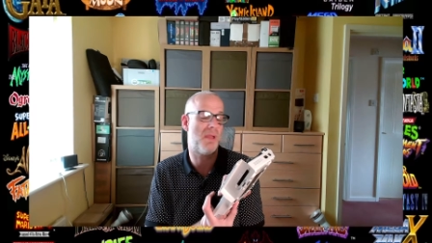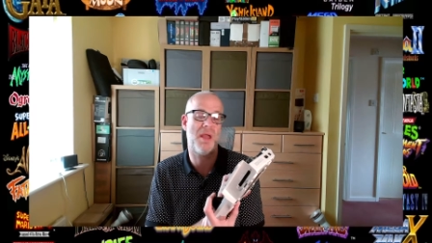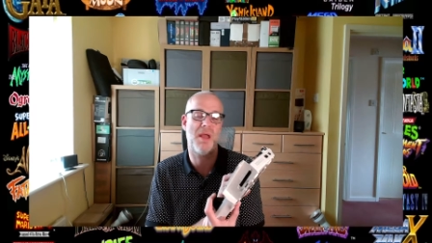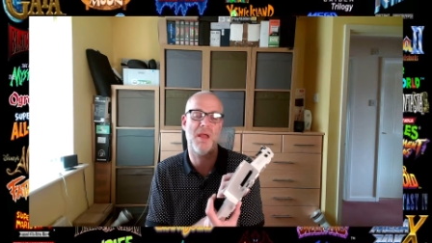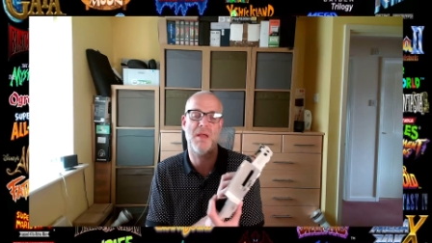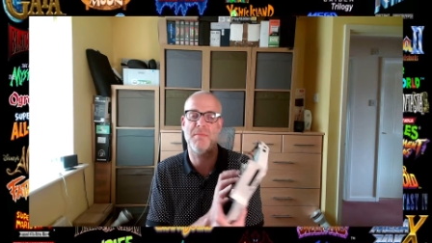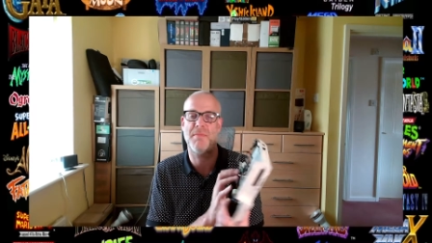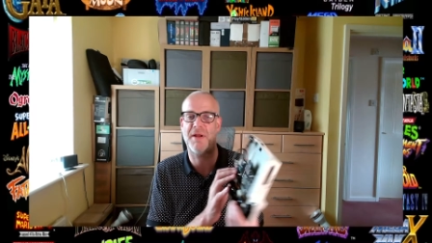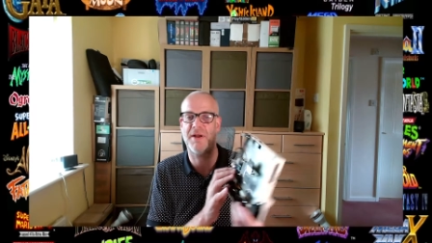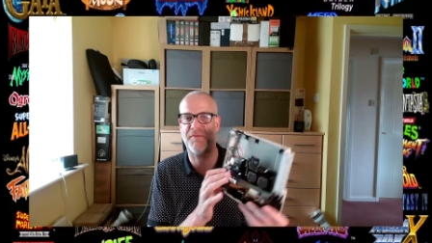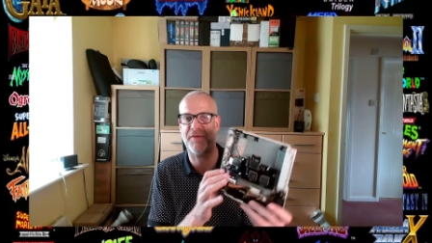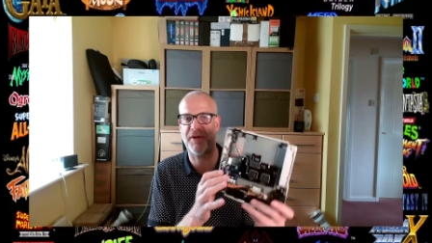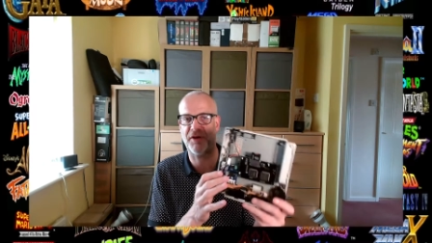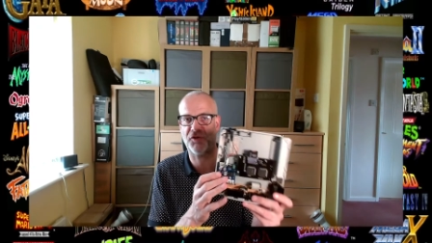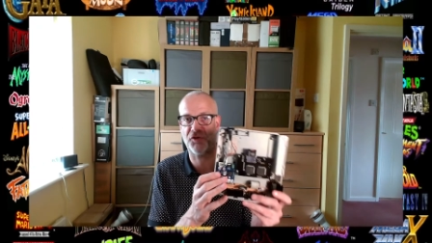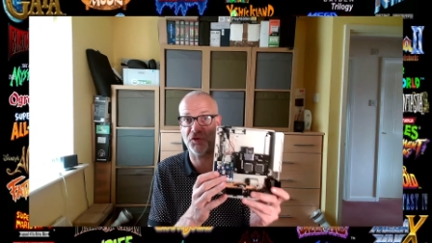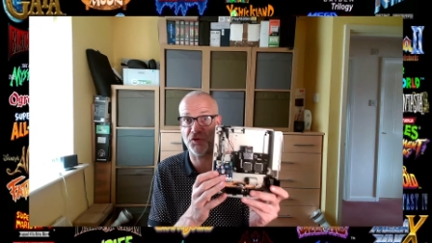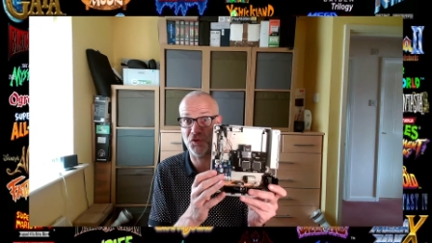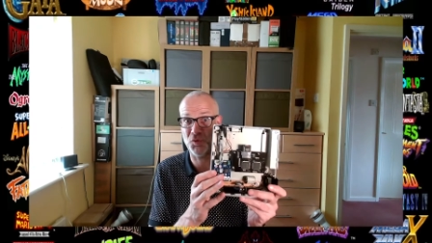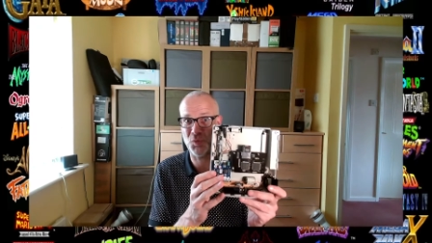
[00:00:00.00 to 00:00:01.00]

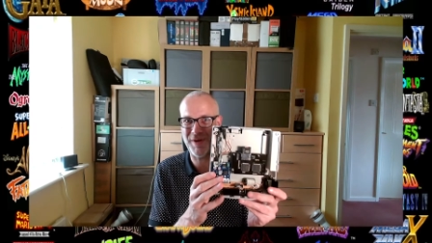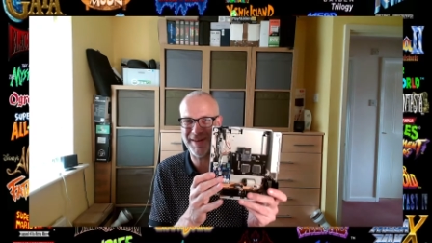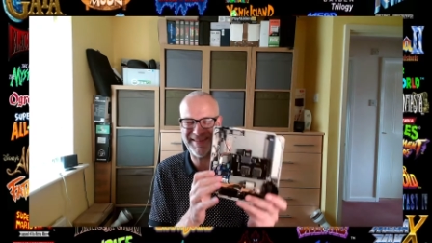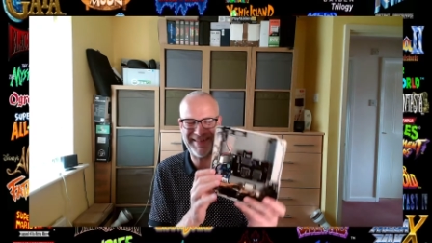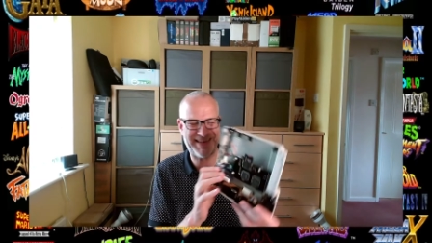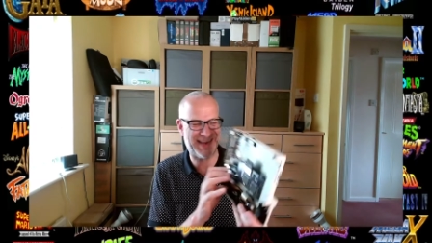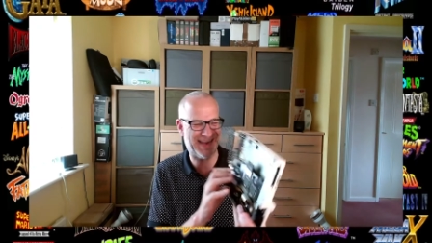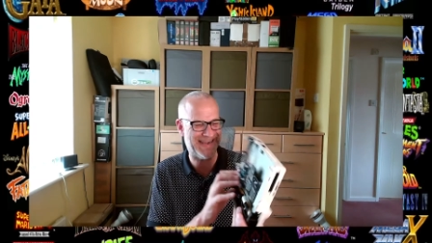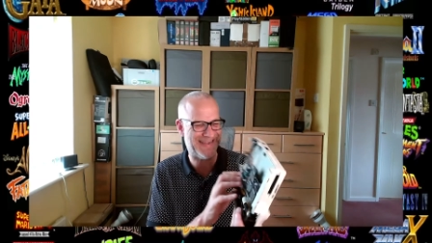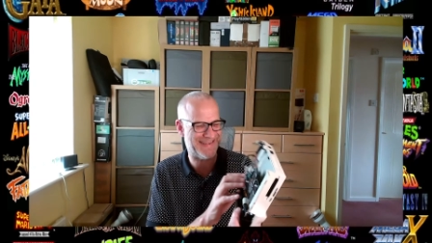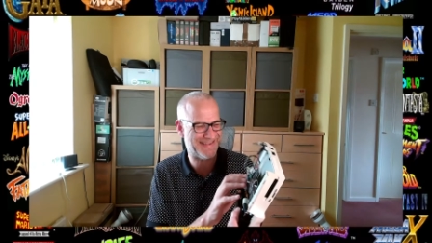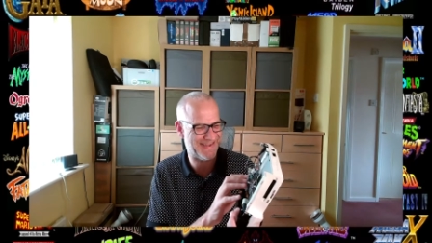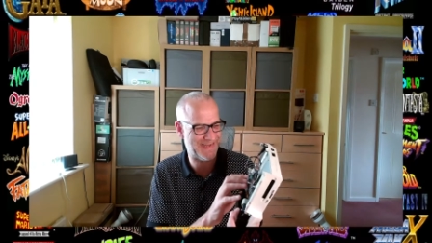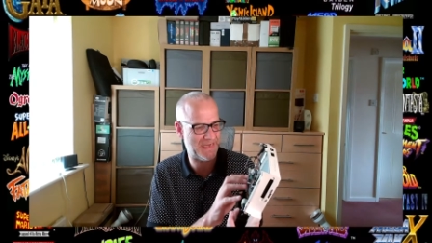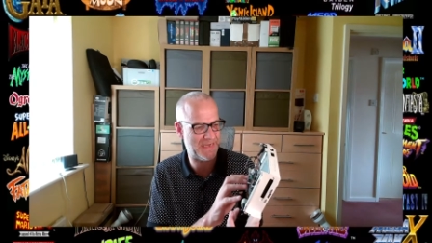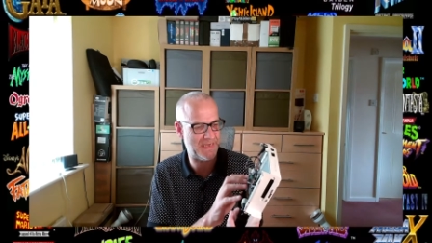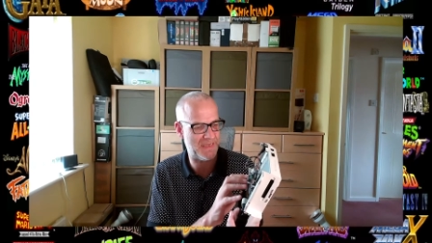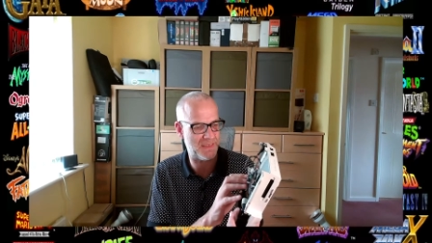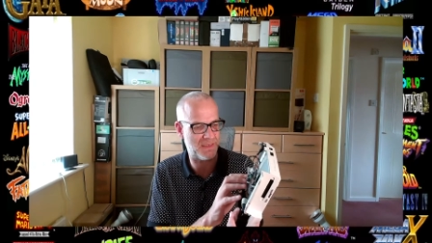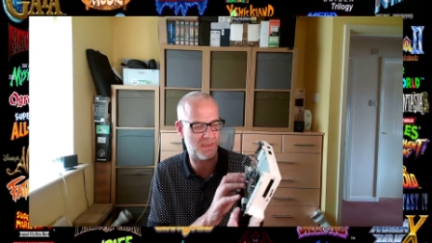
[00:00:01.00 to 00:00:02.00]
manufactured in
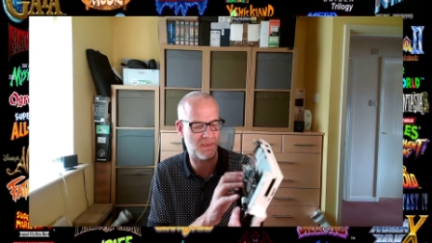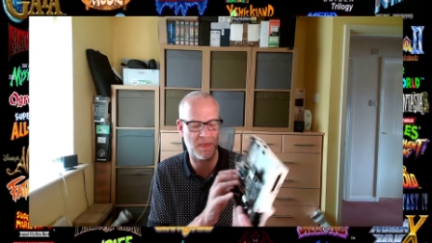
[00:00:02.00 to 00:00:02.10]
2018.